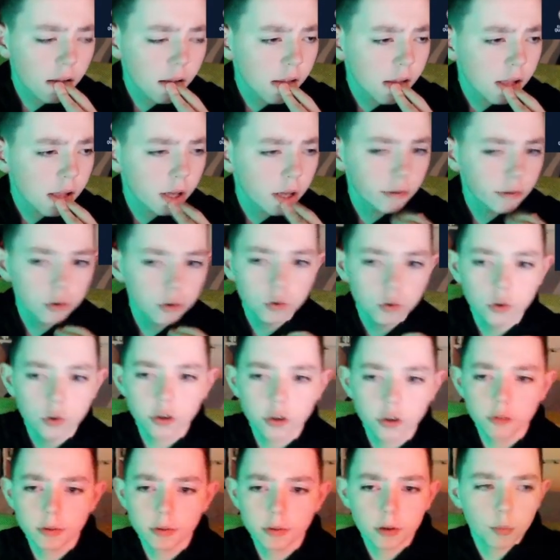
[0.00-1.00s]
don't know who he'll be
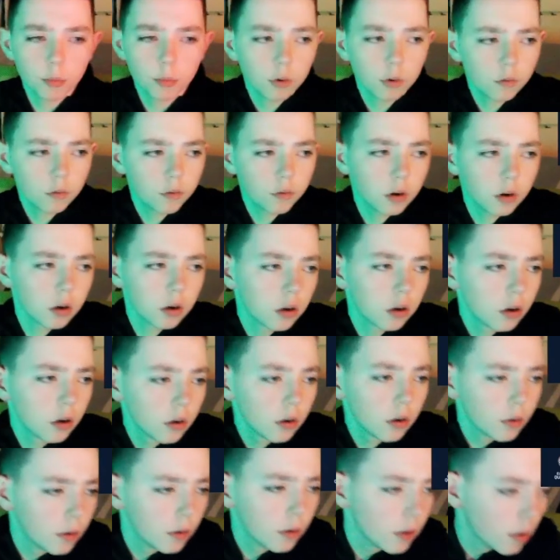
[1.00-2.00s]
coming on for.
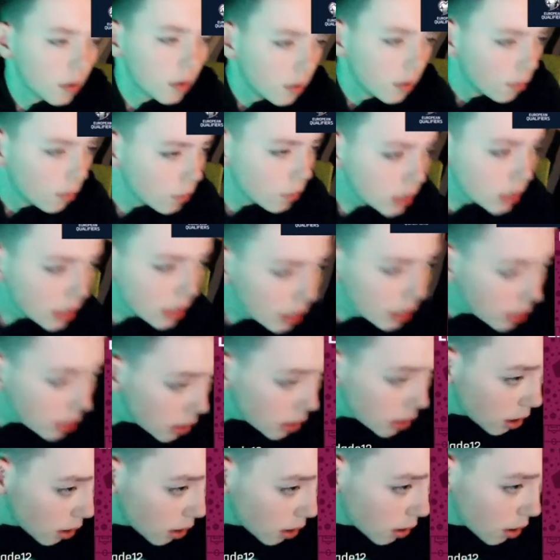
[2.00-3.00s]
We'll see it.
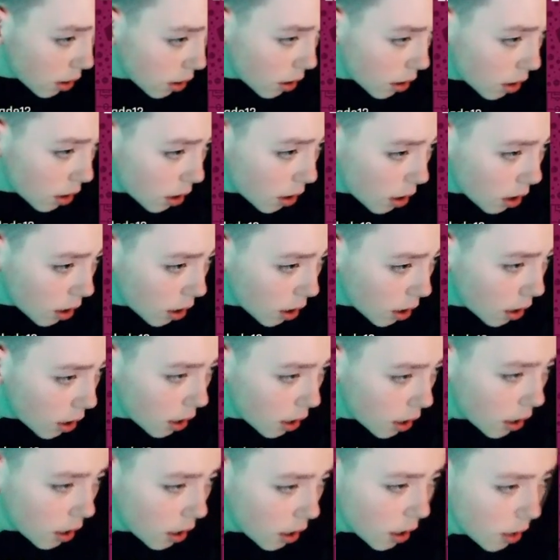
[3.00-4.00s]

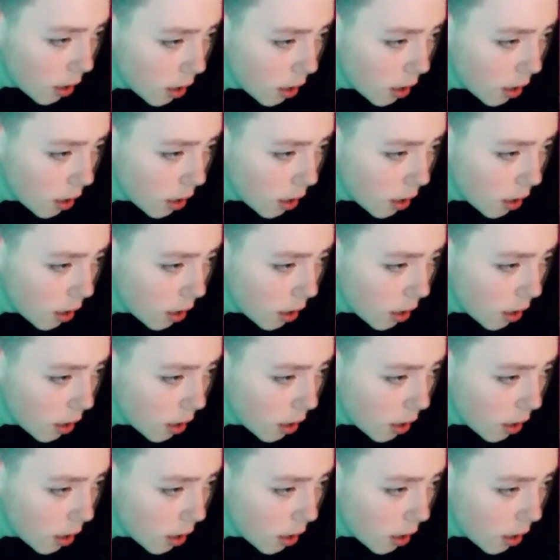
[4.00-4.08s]
Well, it